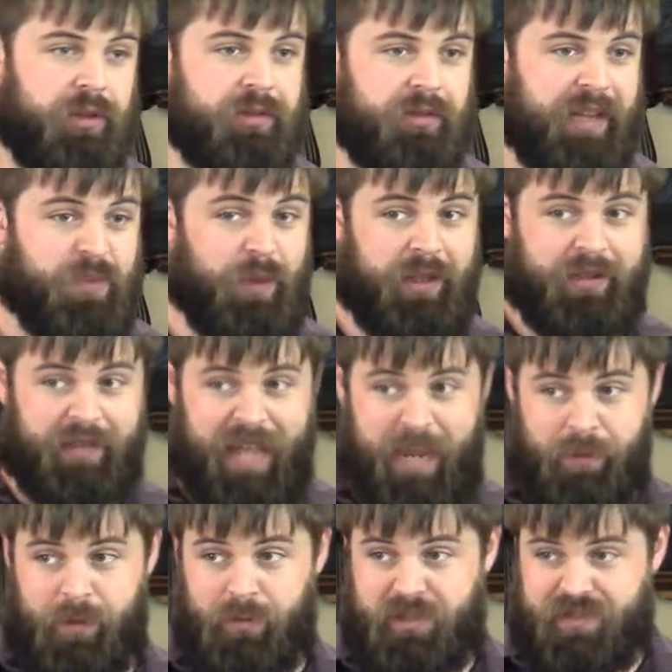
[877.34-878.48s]
That's where
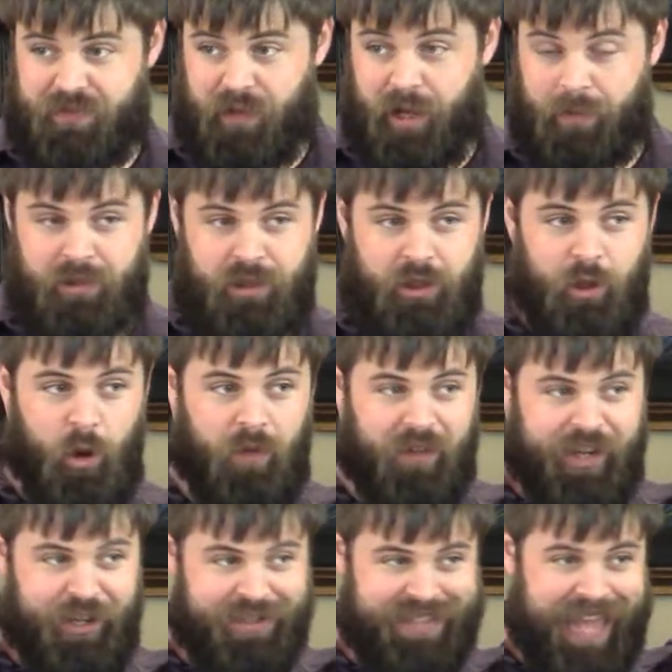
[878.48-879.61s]
Abram was from. Over
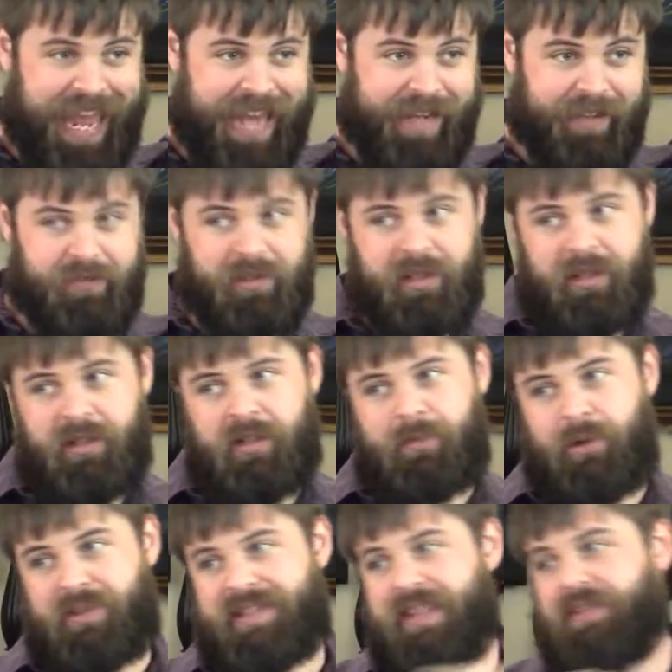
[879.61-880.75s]
here is Canaan.
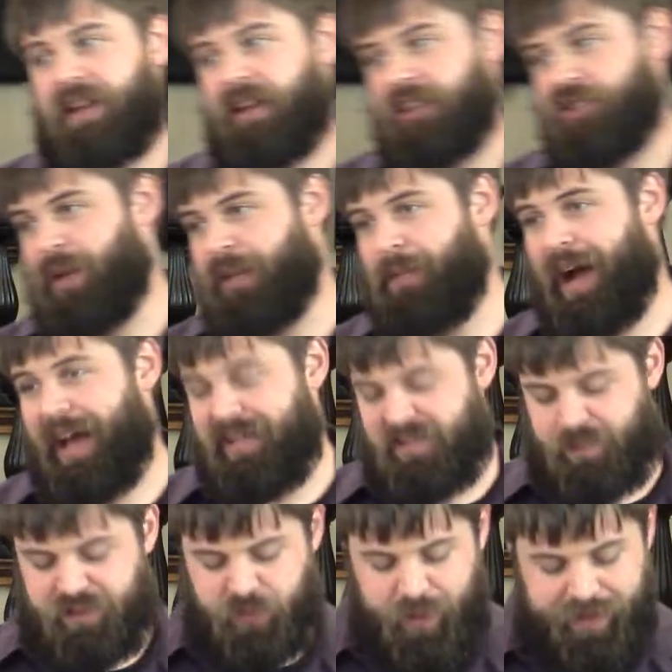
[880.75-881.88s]
About 720 miles
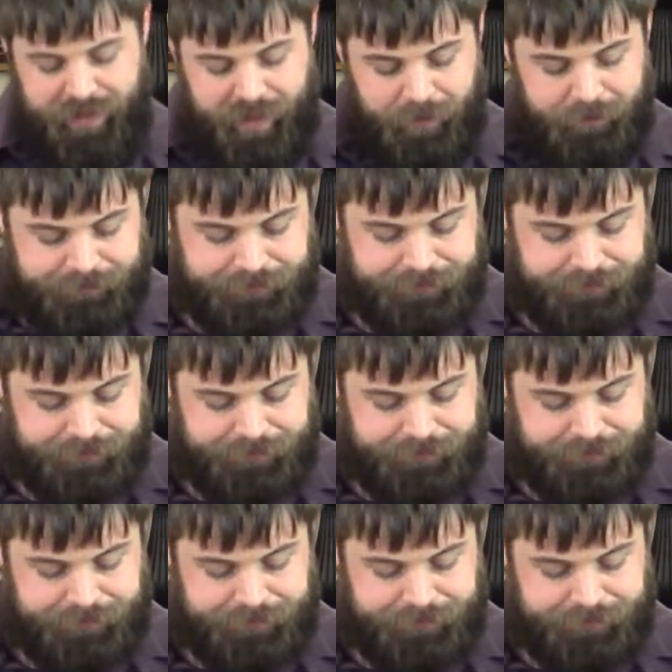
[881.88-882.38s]
between them.